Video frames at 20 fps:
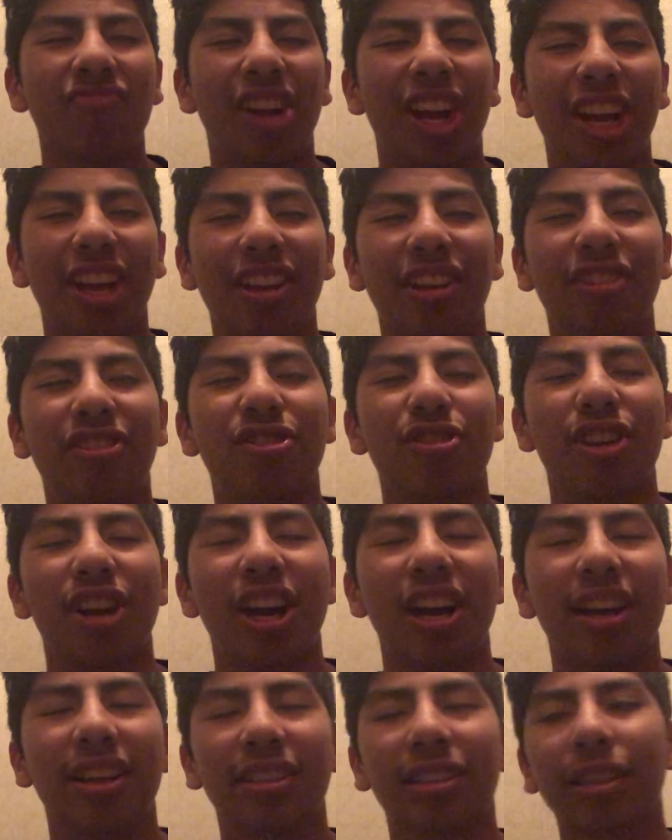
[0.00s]
I hate you
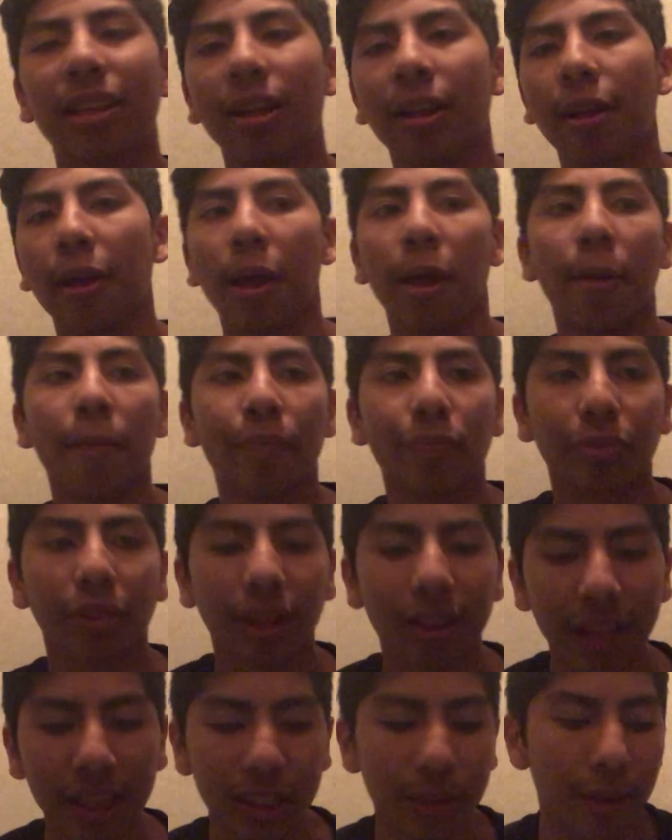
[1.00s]
guys.
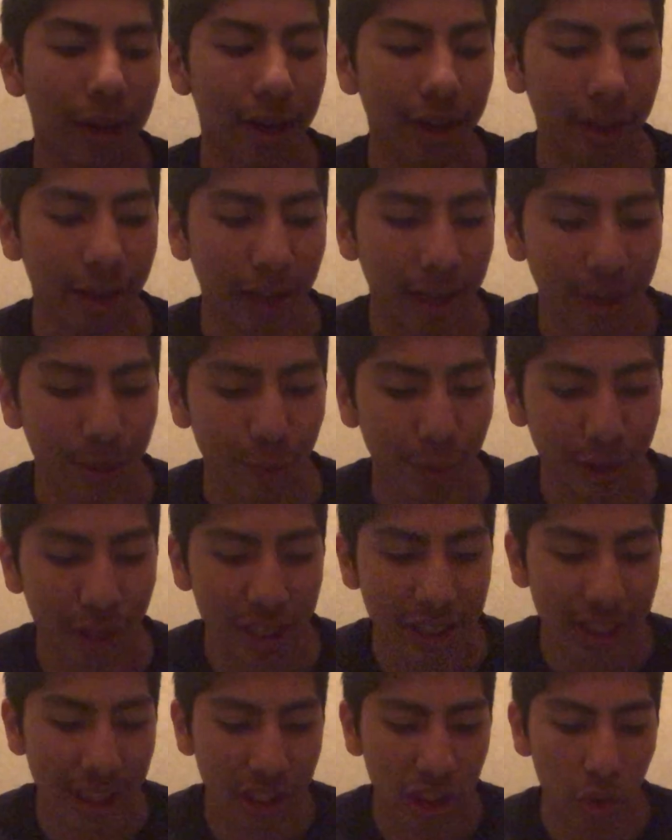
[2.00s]
And that's about it. And when
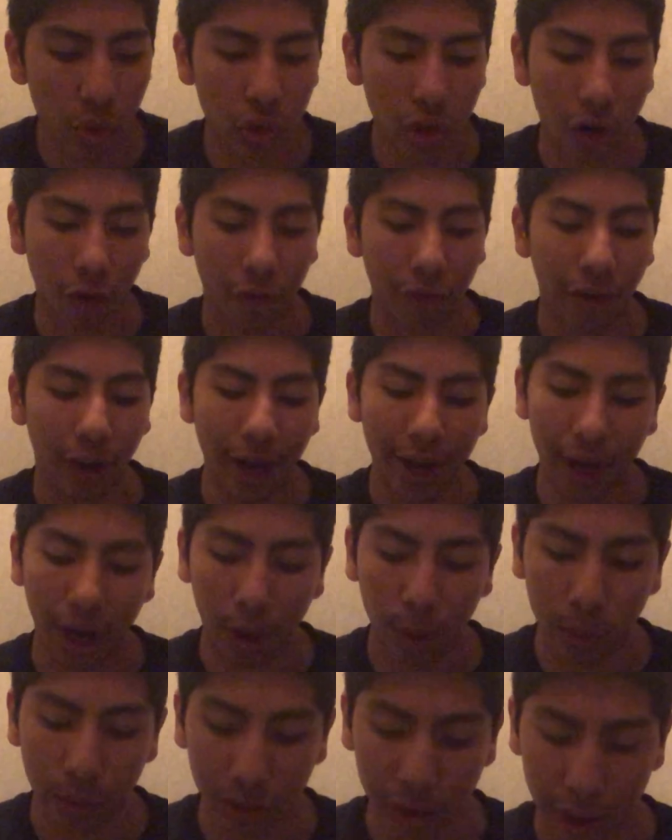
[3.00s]
they said she was going to fight,
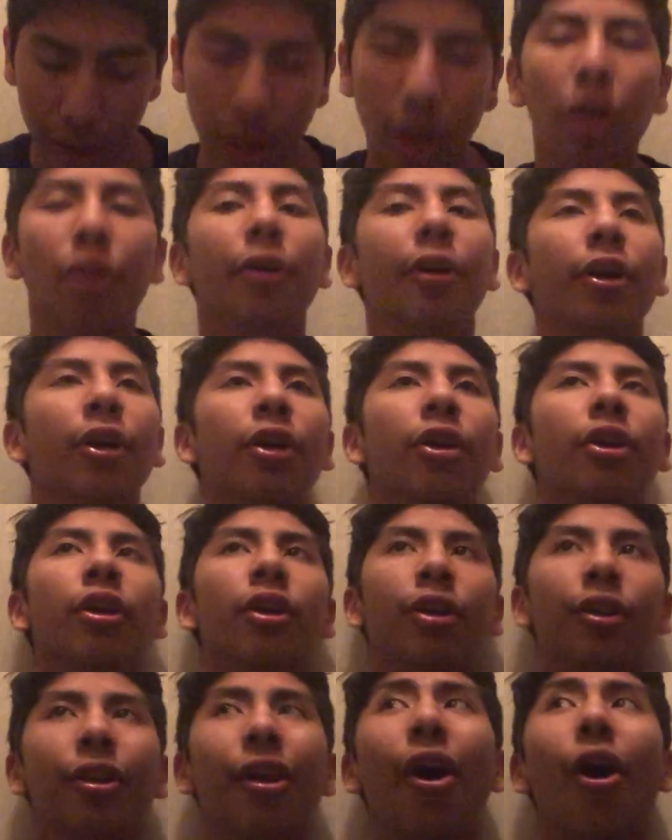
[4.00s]
I was like,
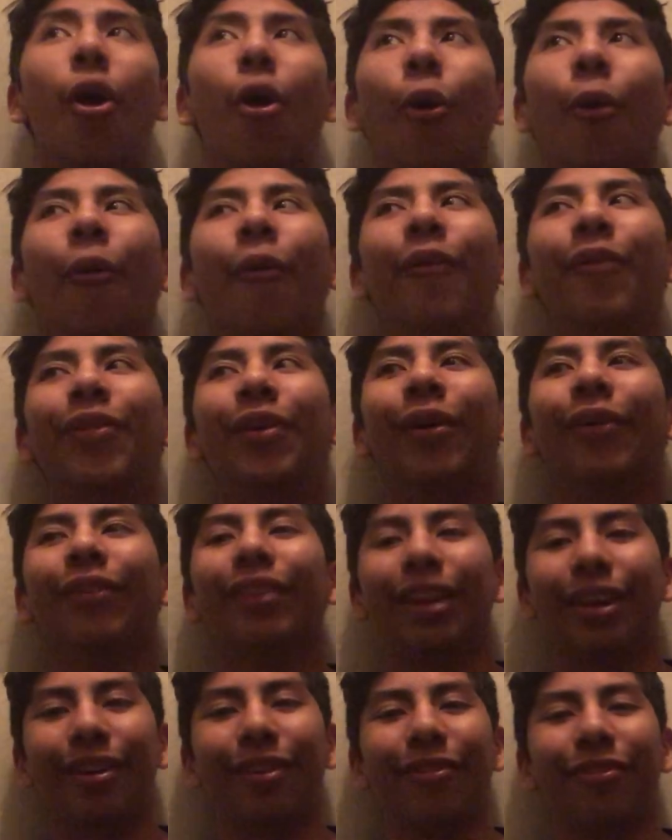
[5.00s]
no, don't
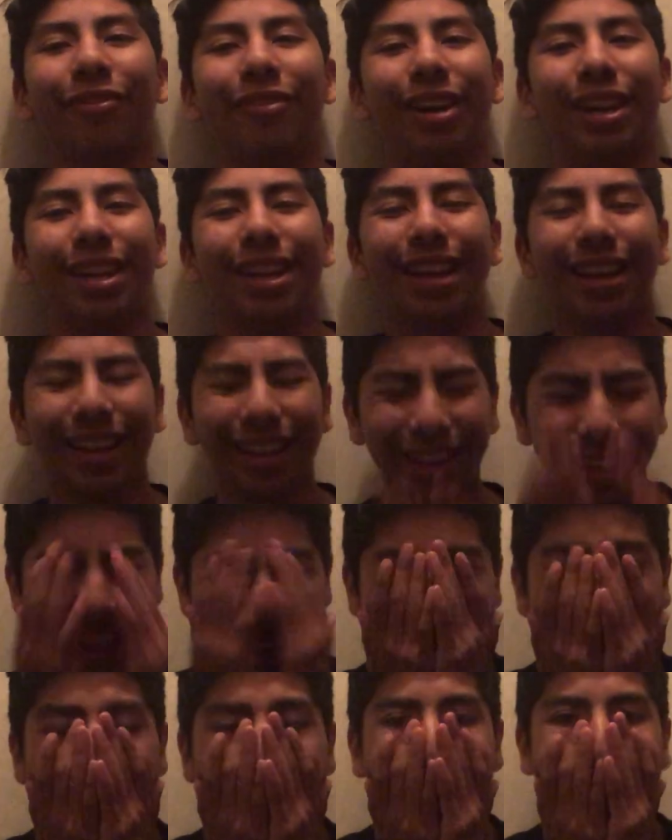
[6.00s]
let her fight.
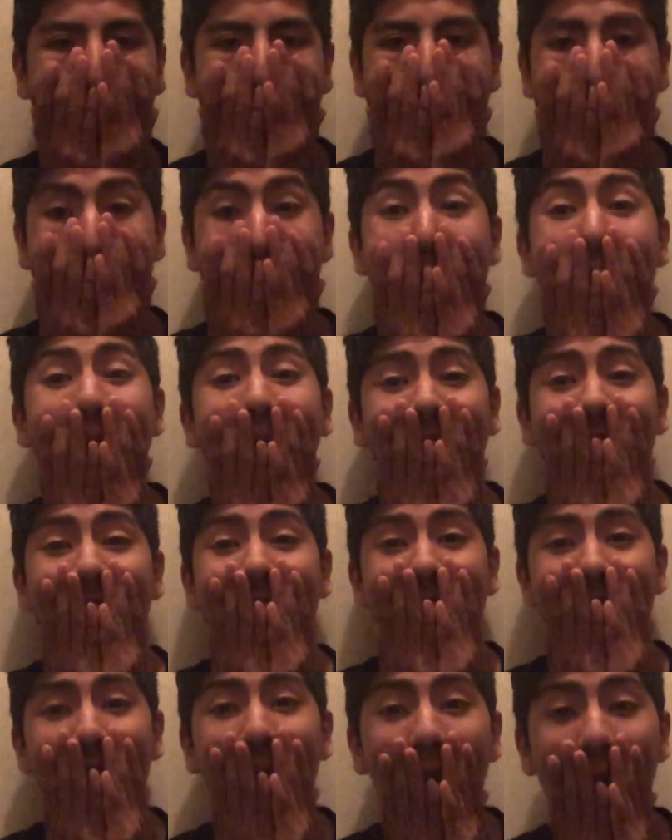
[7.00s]
Because she's going to
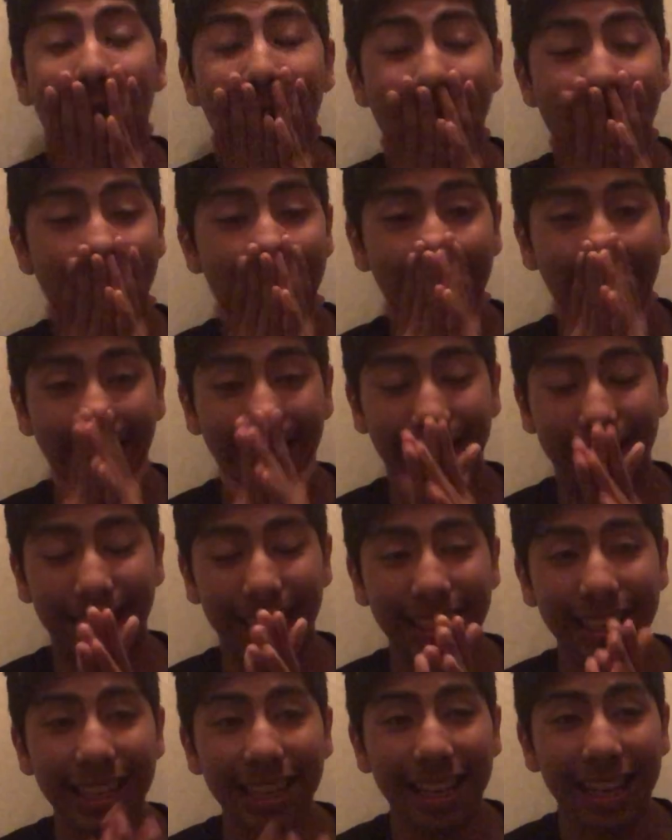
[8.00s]
die. And
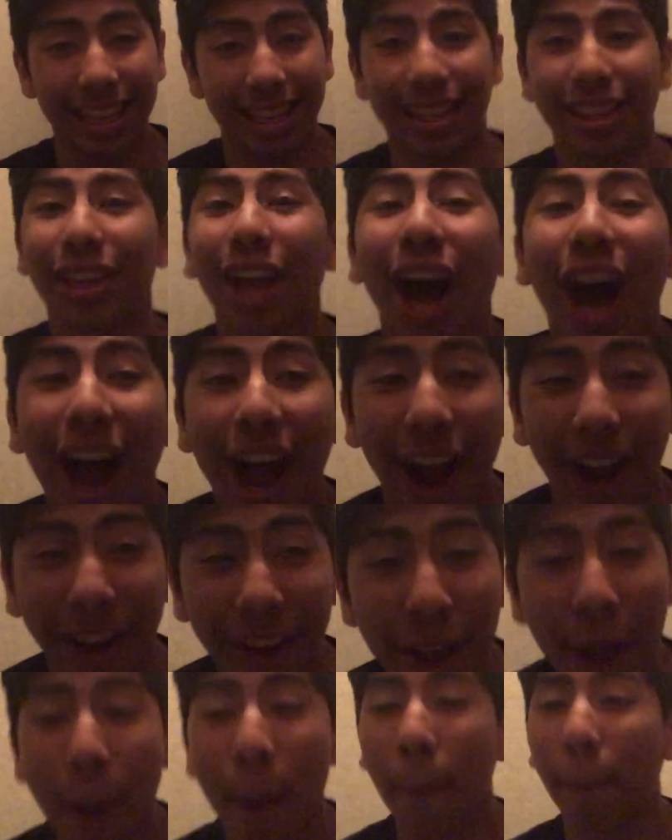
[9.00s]
she died.
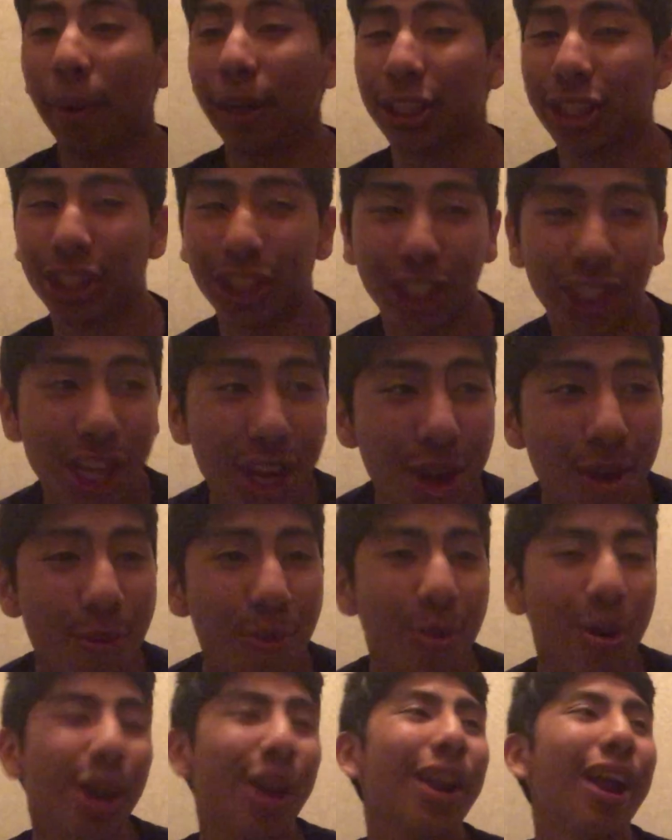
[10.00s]
But she
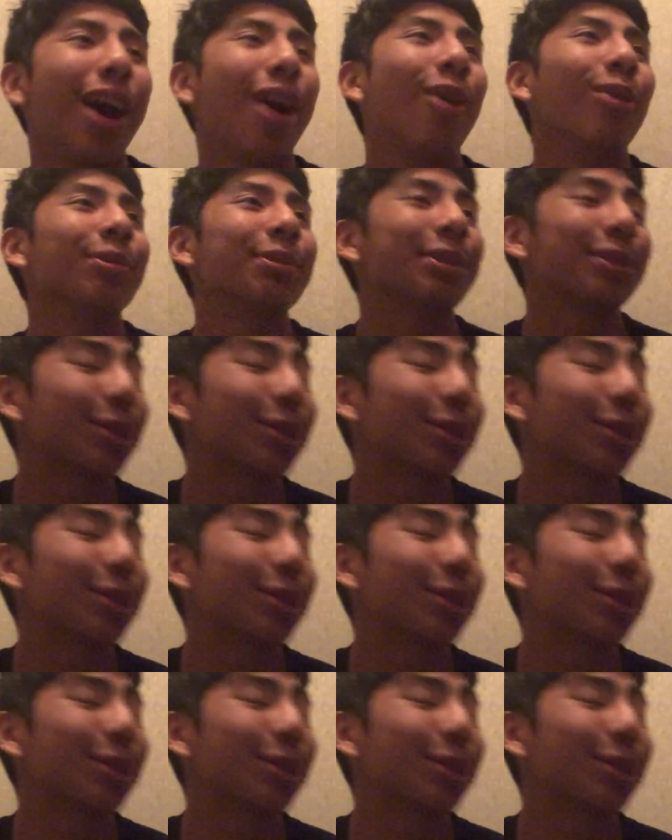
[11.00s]
went out